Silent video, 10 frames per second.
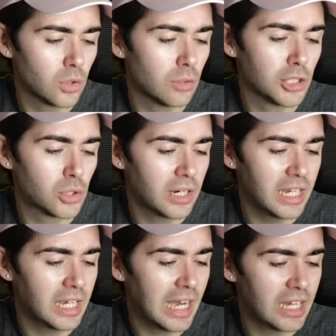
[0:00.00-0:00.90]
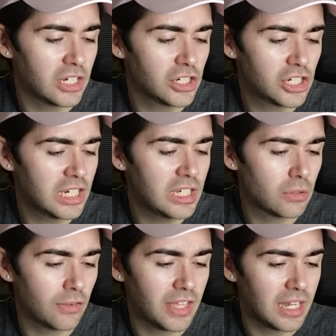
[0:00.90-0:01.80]
dormitory at
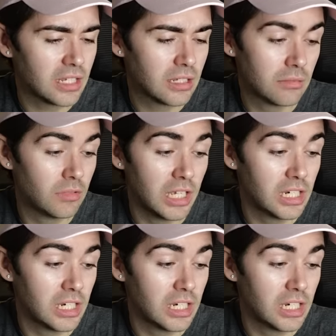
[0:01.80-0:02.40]
Shiz, or if that's